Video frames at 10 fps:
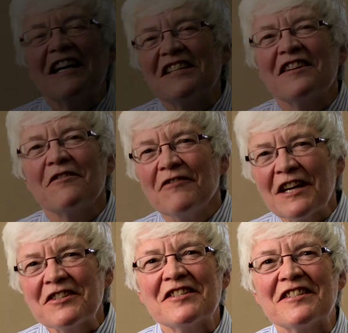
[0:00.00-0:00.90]
As an
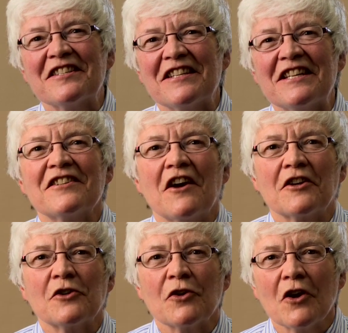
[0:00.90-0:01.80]
infectious disease
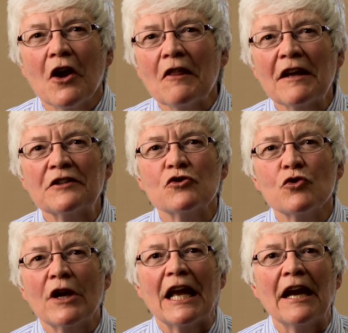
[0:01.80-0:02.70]
doctor, I like to
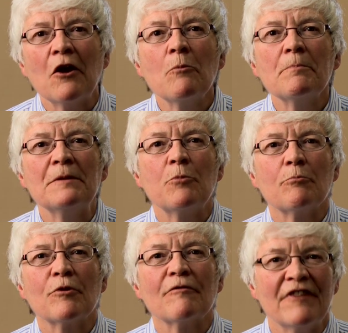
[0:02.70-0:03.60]
try to help
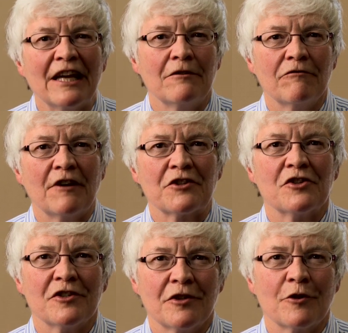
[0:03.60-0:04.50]
people prevent
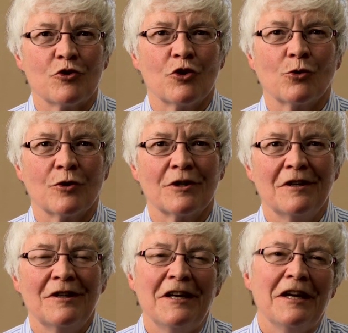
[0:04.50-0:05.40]
infections in their children.
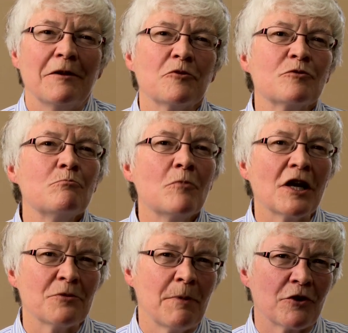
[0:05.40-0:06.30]
It's
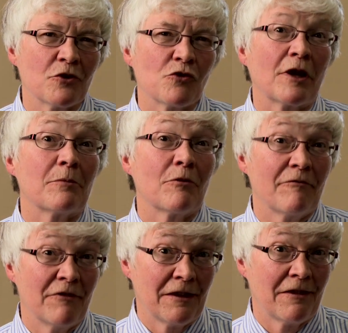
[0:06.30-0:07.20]
much better to try to
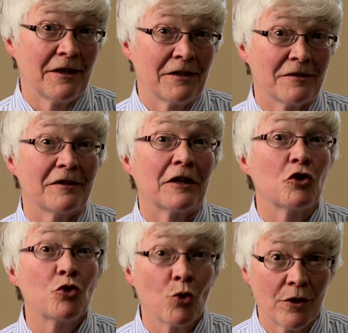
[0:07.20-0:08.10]
prevent things than
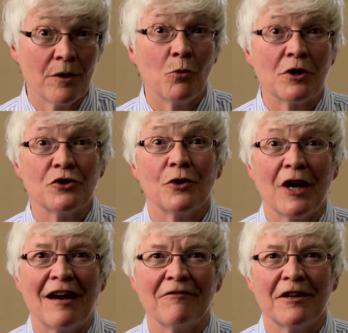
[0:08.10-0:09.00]
cure them once you
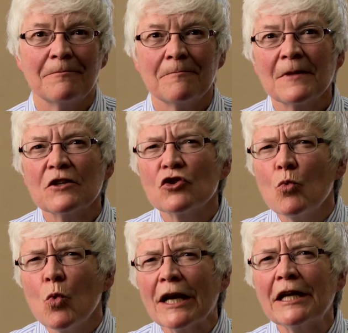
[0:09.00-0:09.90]
have it. So
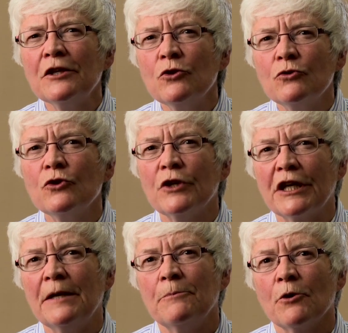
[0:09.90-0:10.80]
what can you do to
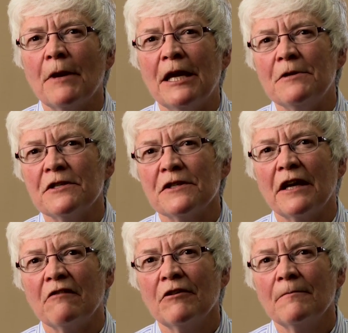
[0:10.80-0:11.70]
keep your baby
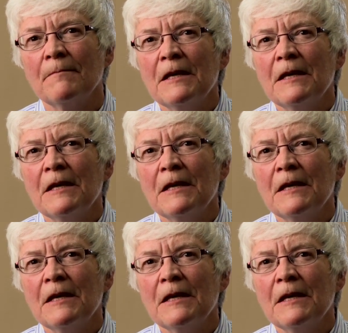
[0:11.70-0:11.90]
safe?